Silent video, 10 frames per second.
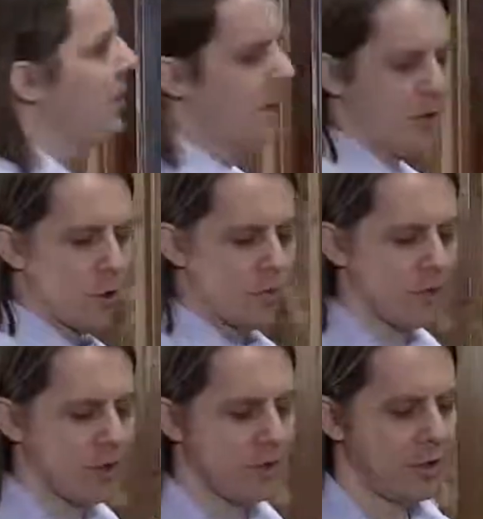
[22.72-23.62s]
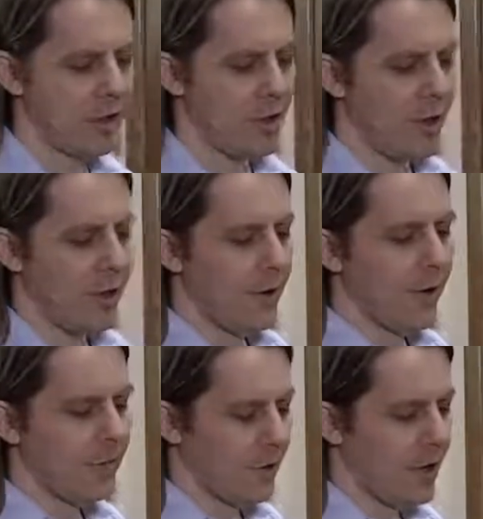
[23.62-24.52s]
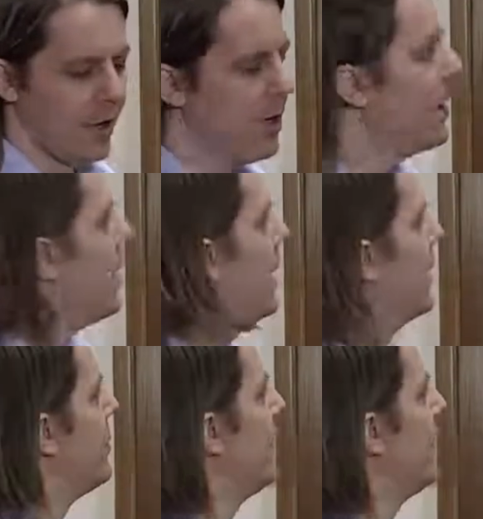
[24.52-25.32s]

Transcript: A cosine phi. And